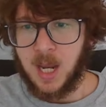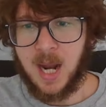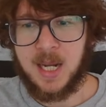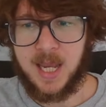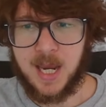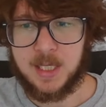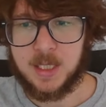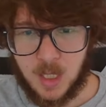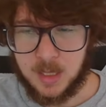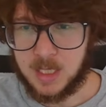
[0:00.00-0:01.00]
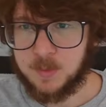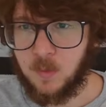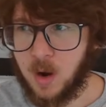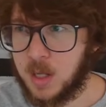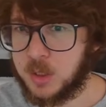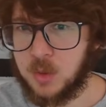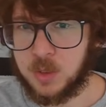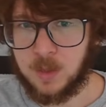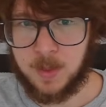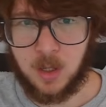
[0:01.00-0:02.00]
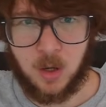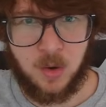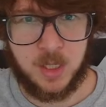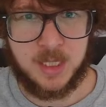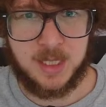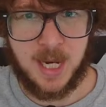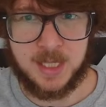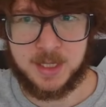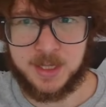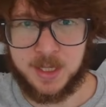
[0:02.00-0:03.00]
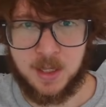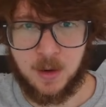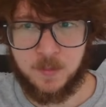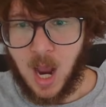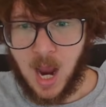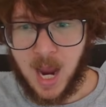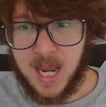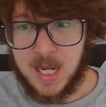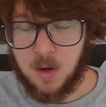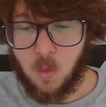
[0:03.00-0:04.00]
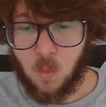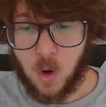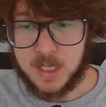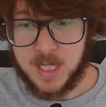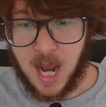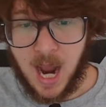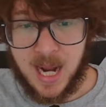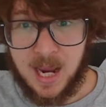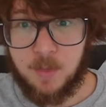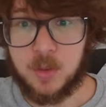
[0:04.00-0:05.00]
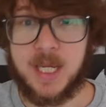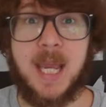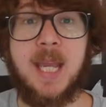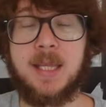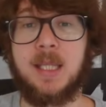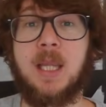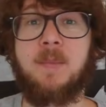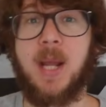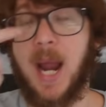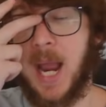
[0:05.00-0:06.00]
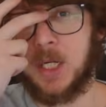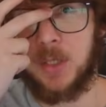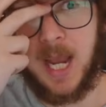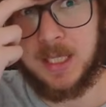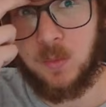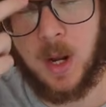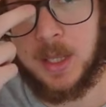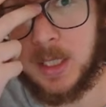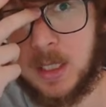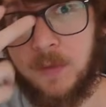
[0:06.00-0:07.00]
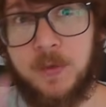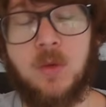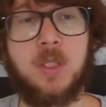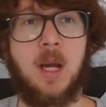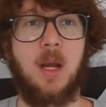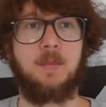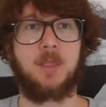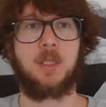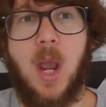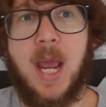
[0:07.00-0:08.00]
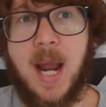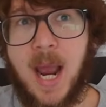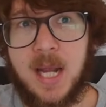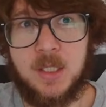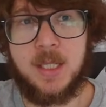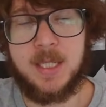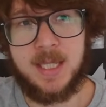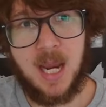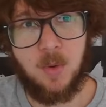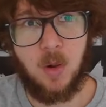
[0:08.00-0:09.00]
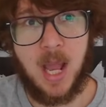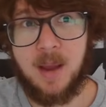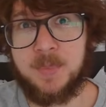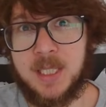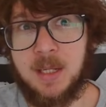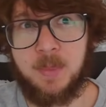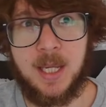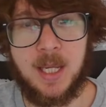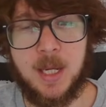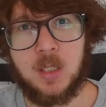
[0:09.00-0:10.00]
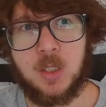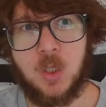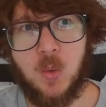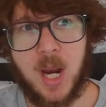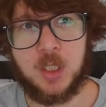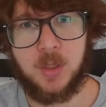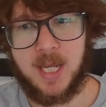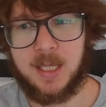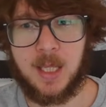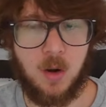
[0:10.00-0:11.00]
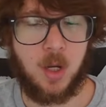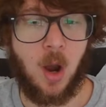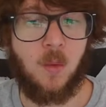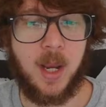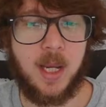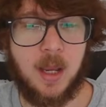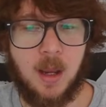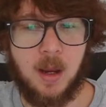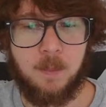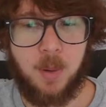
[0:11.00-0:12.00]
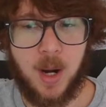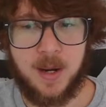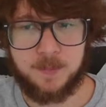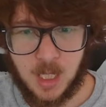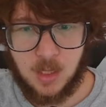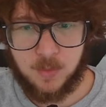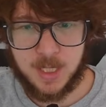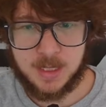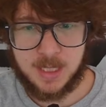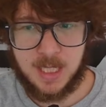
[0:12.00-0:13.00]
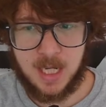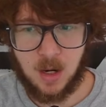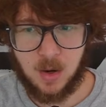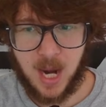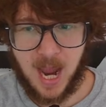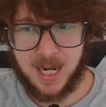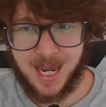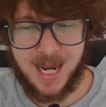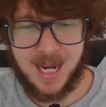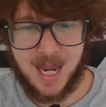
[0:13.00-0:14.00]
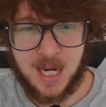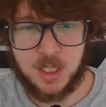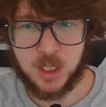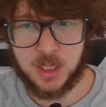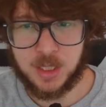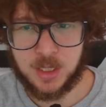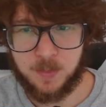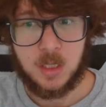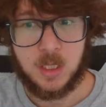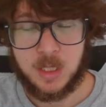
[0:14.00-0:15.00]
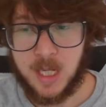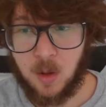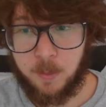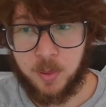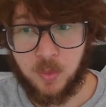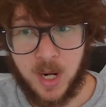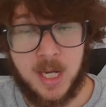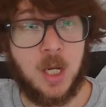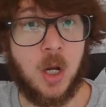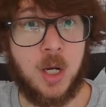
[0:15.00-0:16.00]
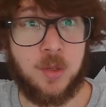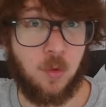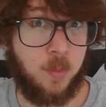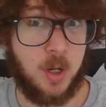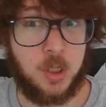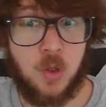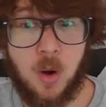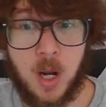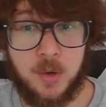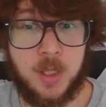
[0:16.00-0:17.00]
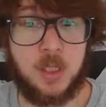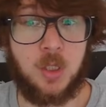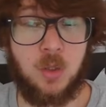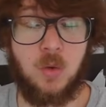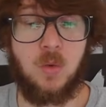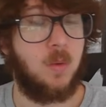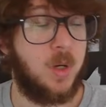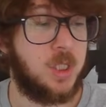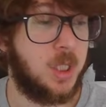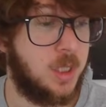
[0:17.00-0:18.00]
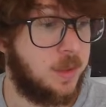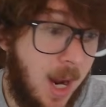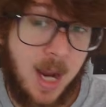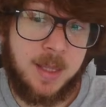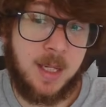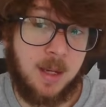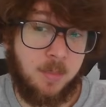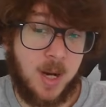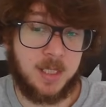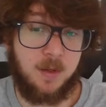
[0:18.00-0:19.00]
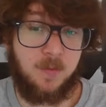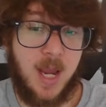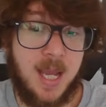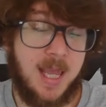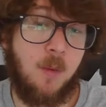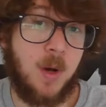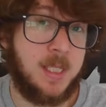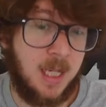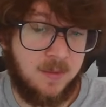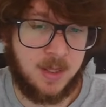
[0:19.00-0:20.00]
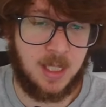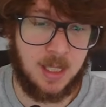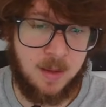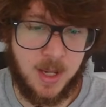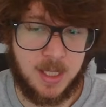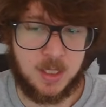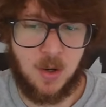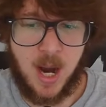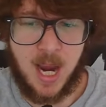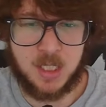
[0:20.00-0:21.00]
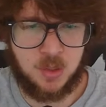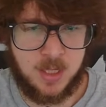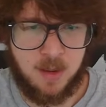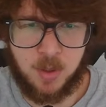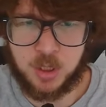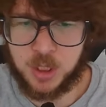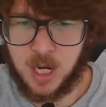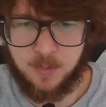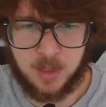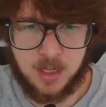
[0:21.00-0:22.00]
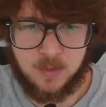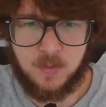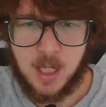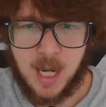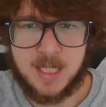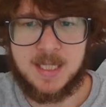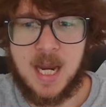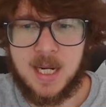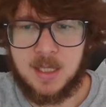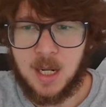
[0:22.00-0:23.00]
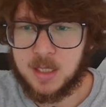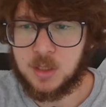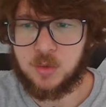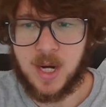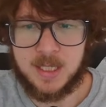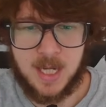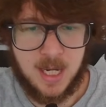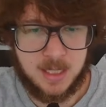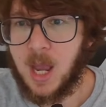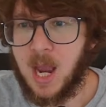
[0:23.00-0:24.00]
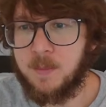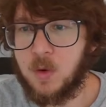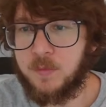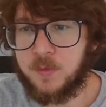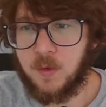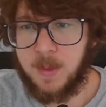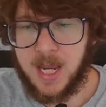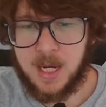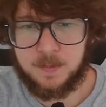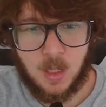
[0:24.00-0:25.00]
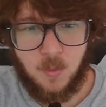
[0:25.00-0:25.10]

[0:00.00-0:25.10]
In any case, let's move on to some concurrency tests here. I was not able to hit the limit. I actually had to run this a few times and I had to disable MTP to actually get the going. But you can see here at 8 agents, still pretty good throughput, 202, which is, I think, impressive. And that wasn't even the limit. So I actually then pushed it, I believe. Extended stress test. I moved from 8.